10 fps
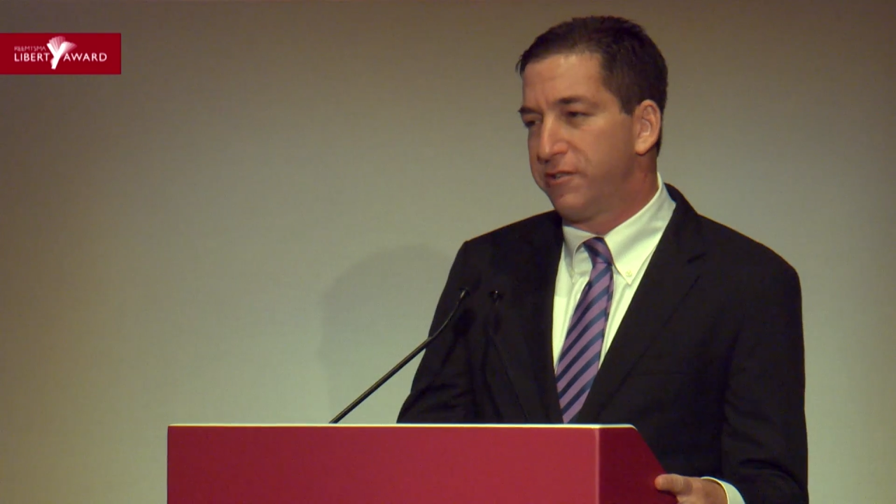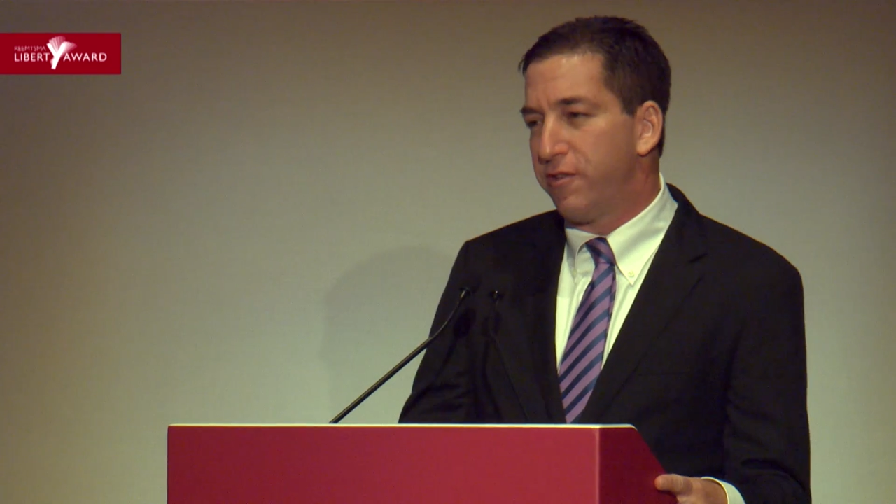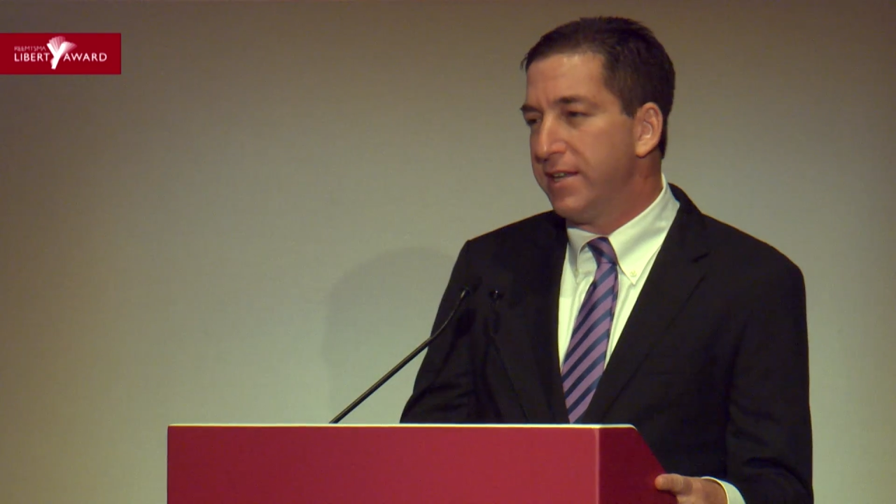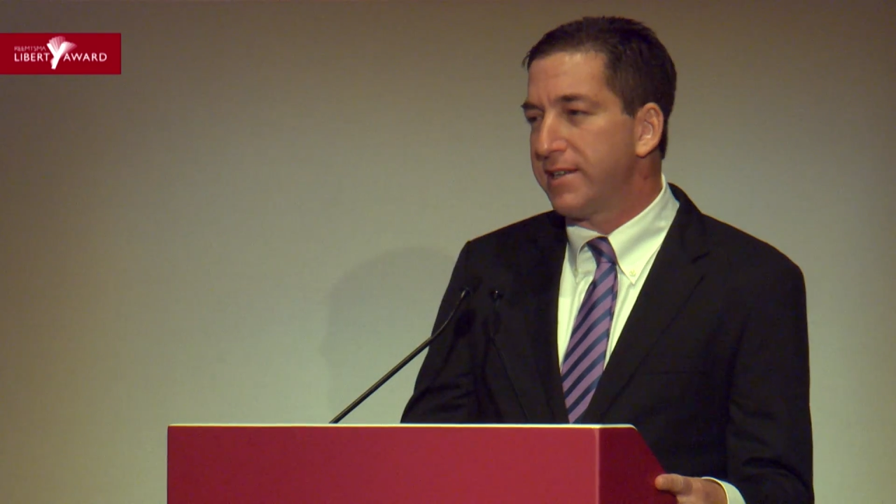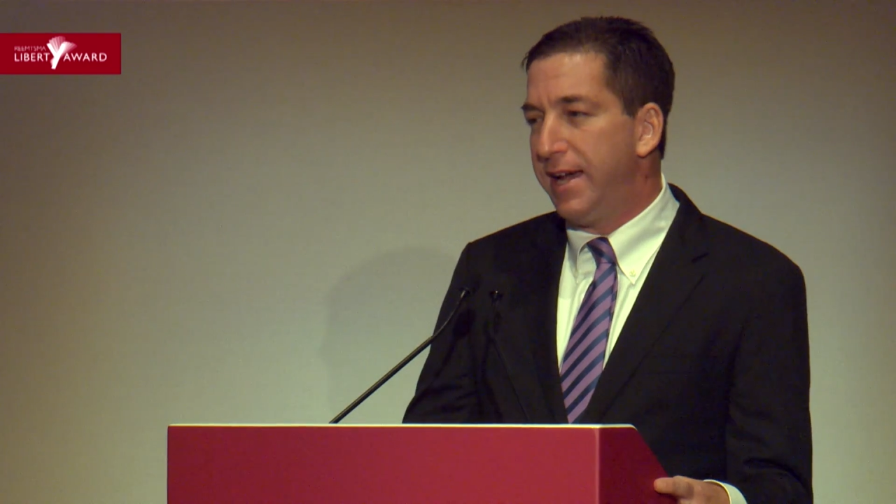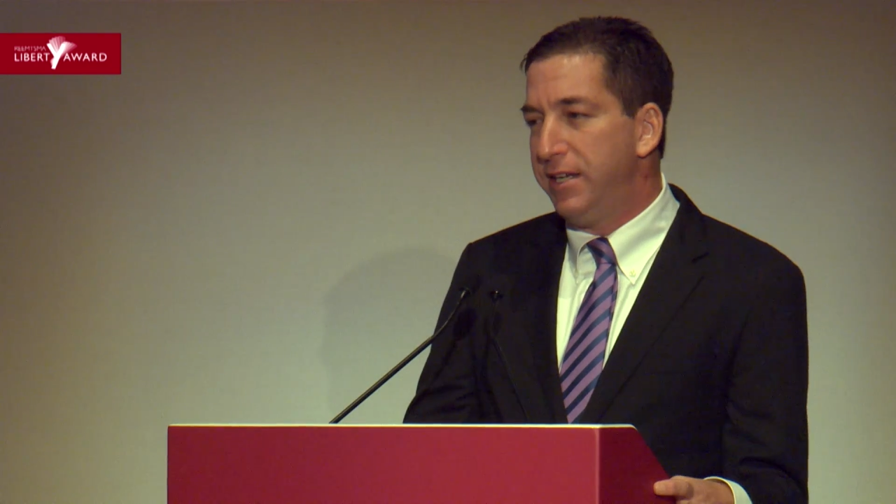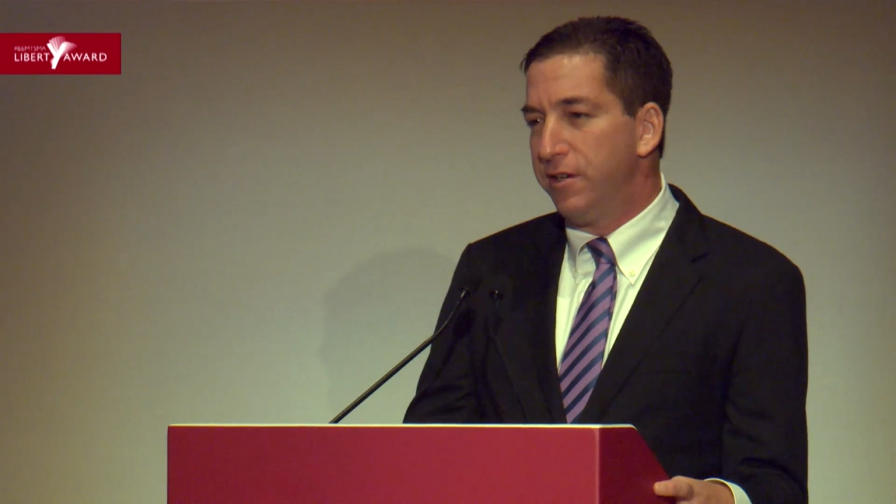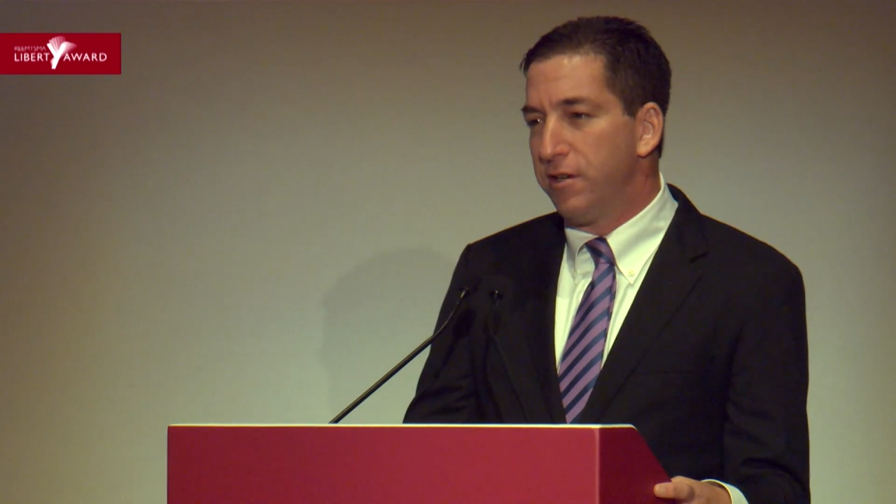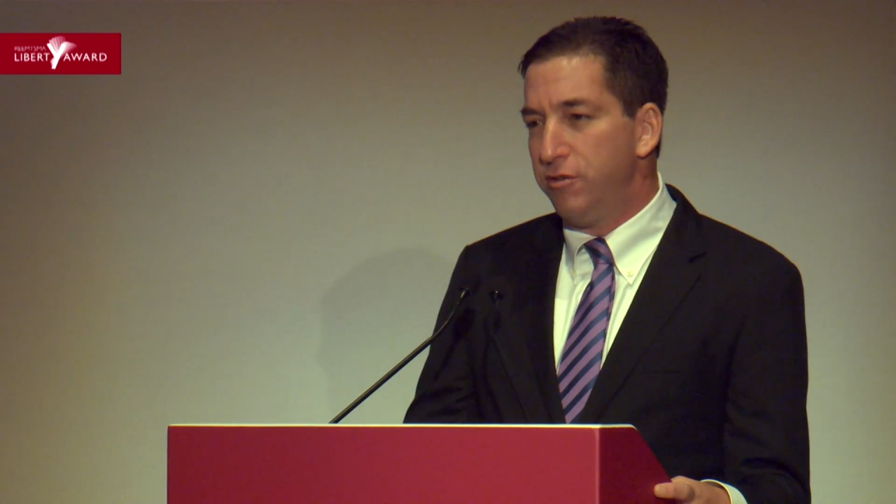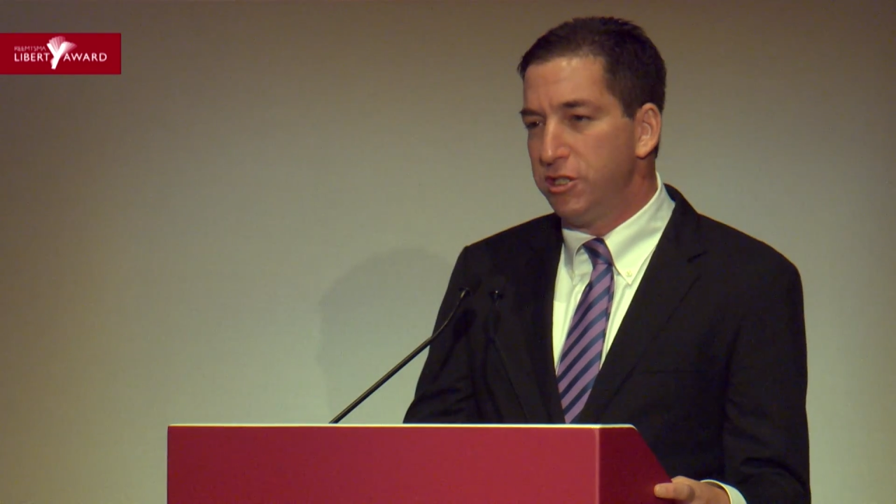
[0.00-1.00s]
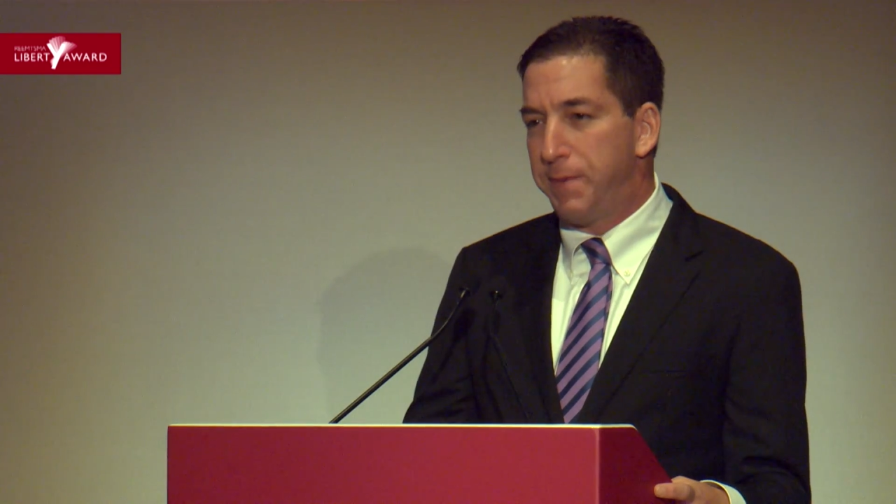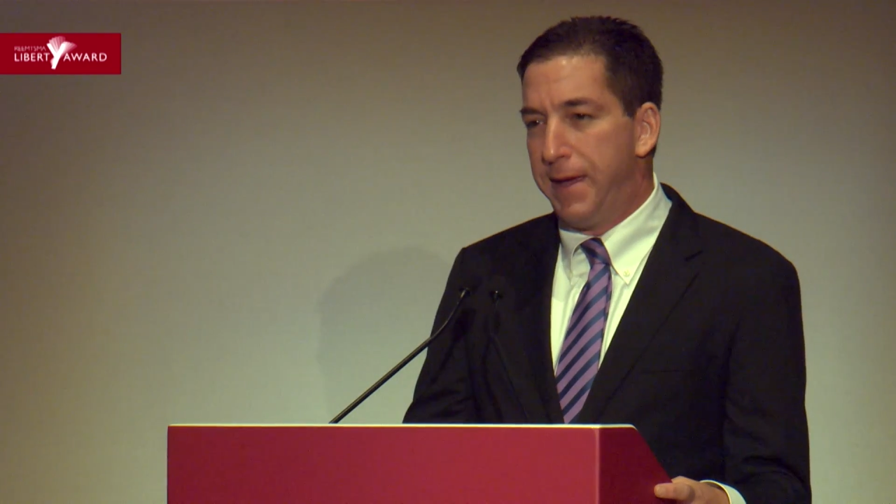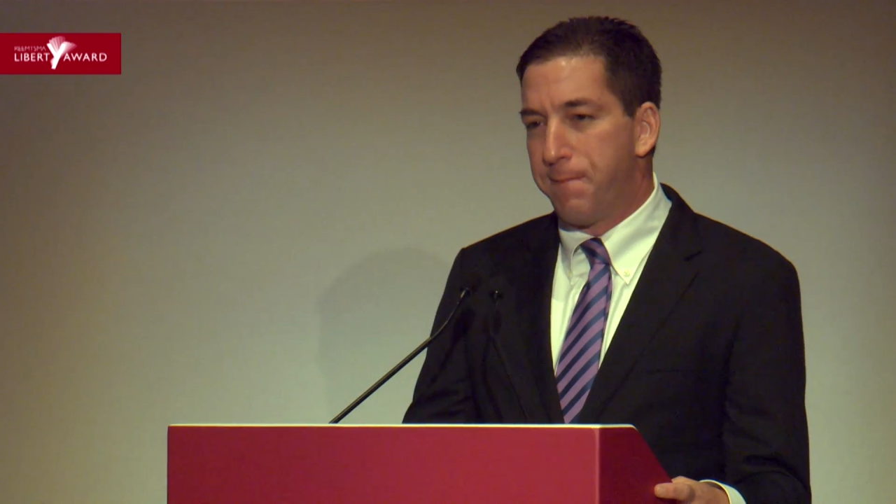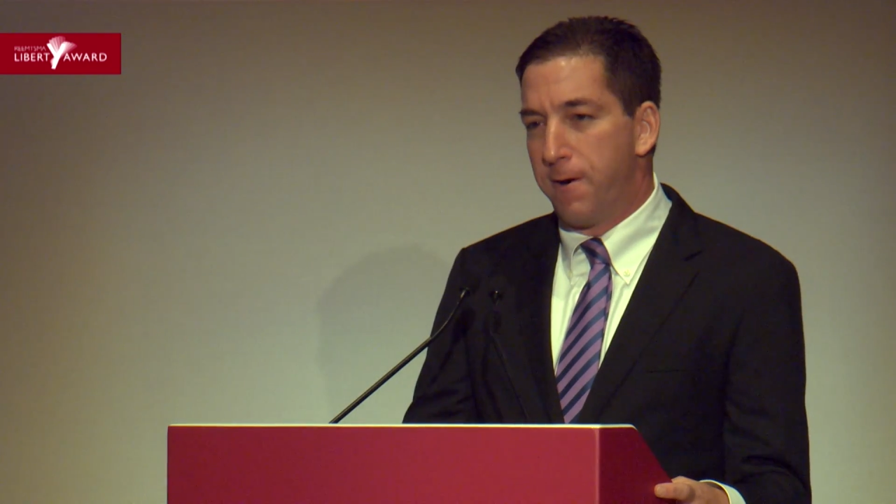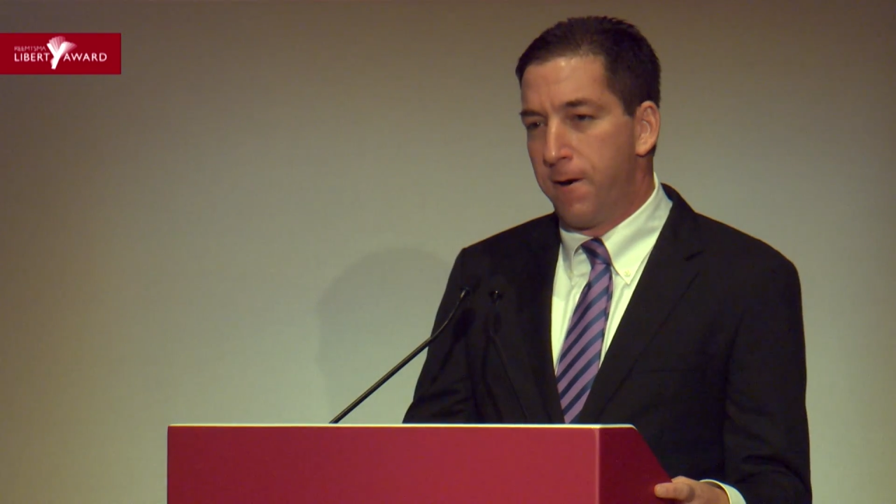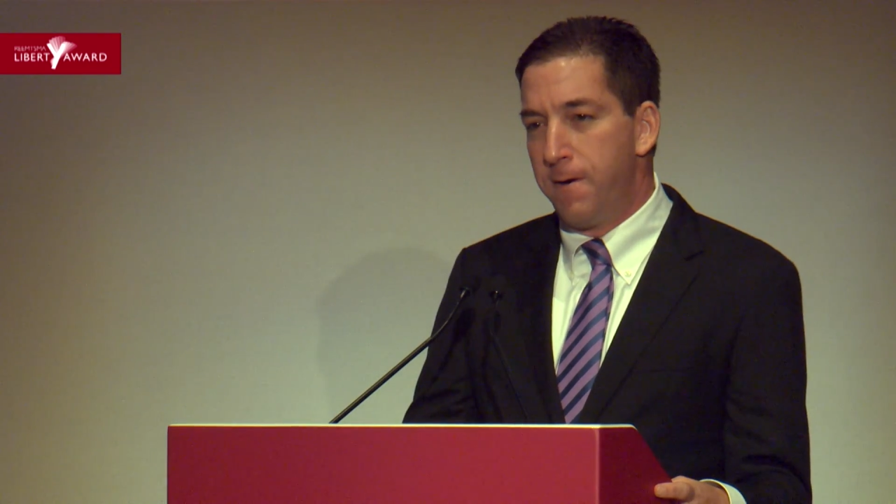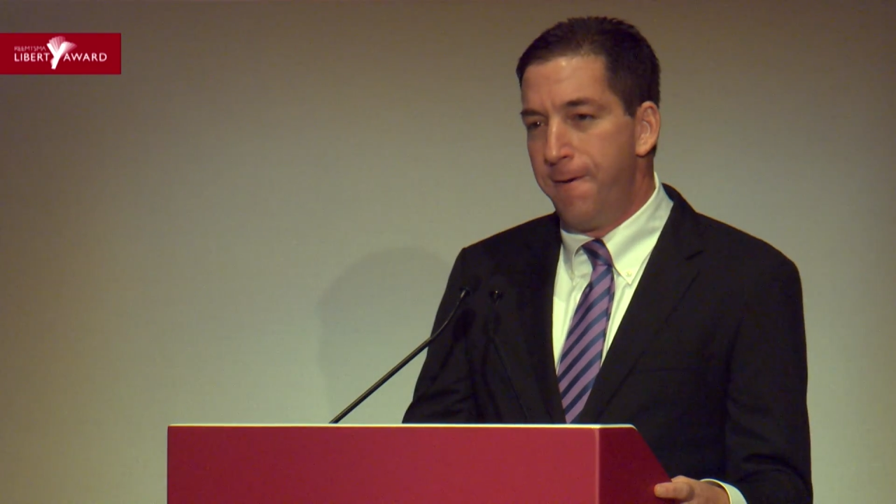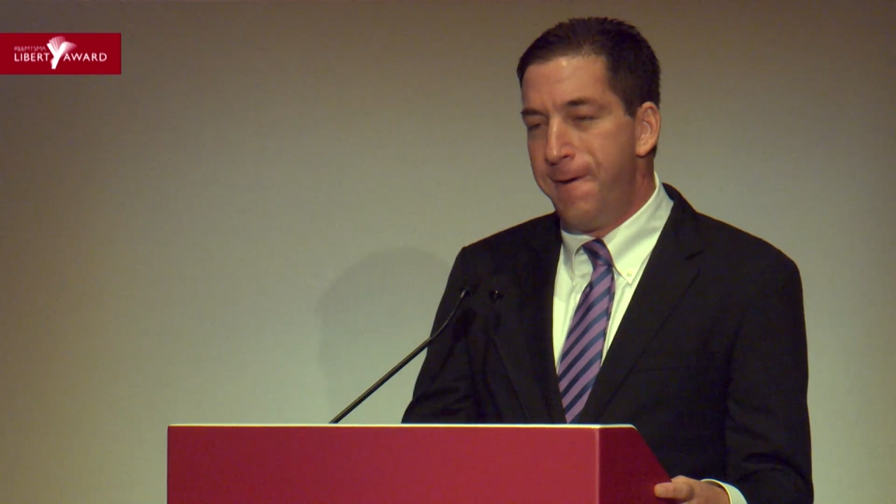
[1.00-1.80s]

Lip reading: for a tiny little newspaper